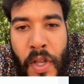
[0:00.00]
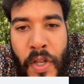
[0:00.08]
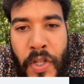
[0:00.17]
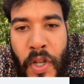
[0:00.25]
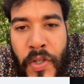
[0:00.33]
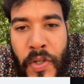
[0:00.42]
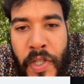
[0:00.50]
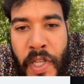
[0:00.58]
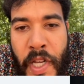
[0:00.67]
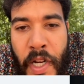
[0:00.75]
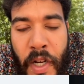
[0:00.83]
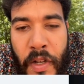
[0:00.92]
So as you see
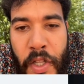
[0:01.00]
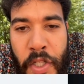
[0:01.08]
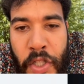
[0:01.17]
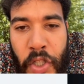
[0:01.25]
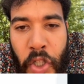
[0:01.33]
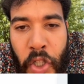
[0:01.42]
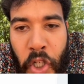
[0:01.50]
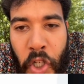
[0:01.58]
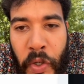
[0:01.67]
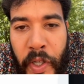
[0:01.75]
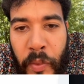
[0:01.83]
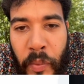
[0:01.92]
here, this is
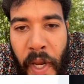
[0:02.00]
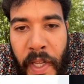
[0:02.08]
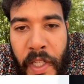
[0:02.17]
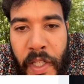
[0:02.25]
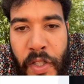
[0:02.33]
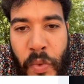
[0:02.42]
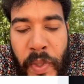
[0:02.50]
current rankings.